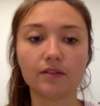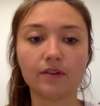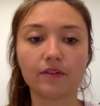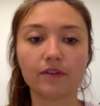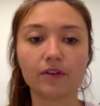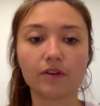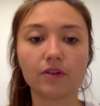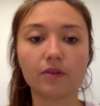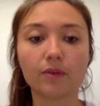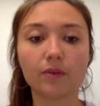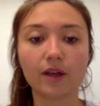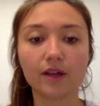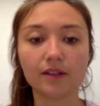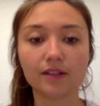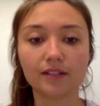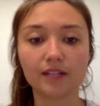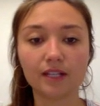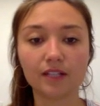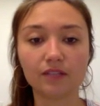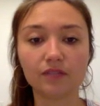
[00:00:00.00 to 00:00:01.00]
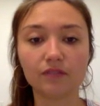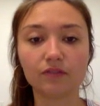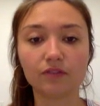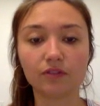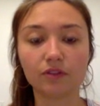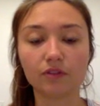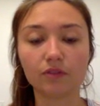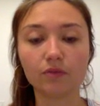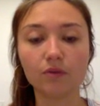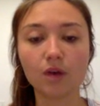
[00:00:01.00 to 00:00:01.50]
river or well stays
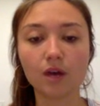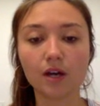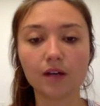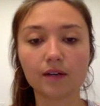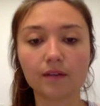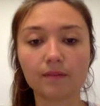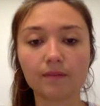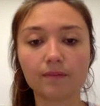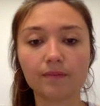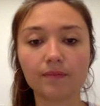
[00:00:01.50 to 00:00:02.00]
full of water.